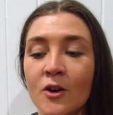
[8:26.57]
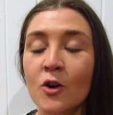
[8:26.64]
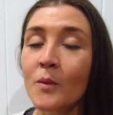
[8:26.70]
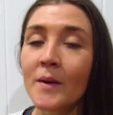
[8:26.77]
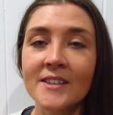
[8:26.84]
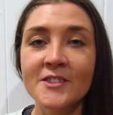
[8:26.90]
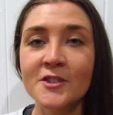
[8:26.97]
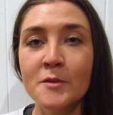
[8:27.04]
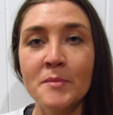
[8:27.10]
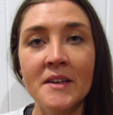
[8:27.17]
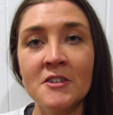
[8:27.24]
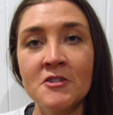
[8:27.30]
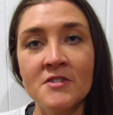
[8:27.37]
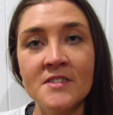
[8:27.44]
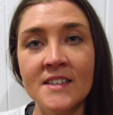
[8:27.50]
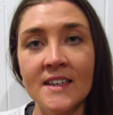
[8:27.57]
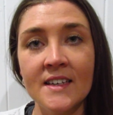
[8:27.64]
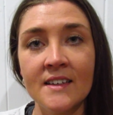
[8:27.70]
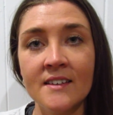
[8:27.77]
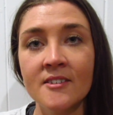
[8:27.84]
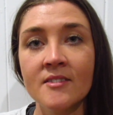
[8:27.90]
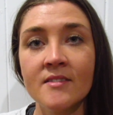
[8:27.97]
Always super
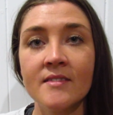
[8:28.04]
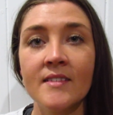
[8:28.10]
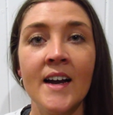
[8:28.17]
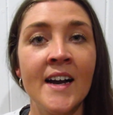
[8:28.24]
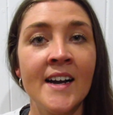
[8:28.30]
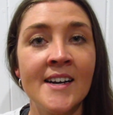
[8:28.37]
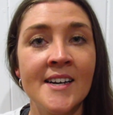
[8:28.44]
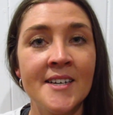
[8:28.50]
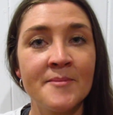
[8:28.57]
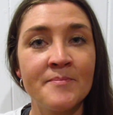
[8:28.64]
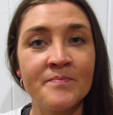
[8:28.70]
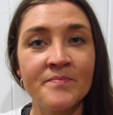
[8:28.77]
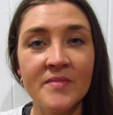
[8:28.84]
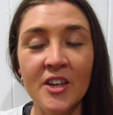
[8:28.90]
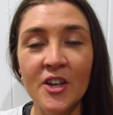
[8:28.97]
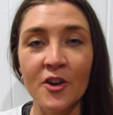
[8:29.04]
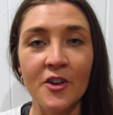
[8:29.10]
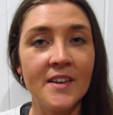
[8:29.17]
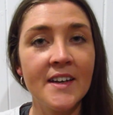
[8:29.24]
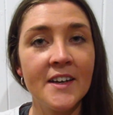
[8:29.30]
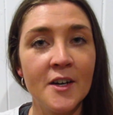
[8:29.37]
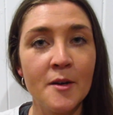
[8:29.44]
interesting, you know,
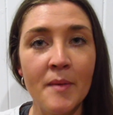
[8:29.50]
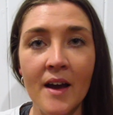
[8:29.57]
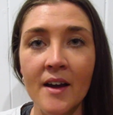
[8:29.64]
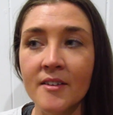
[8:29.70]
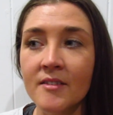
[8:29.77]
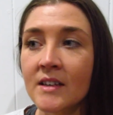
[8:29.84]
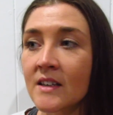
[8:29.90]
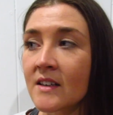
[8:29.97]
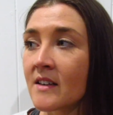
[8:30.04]
to hear about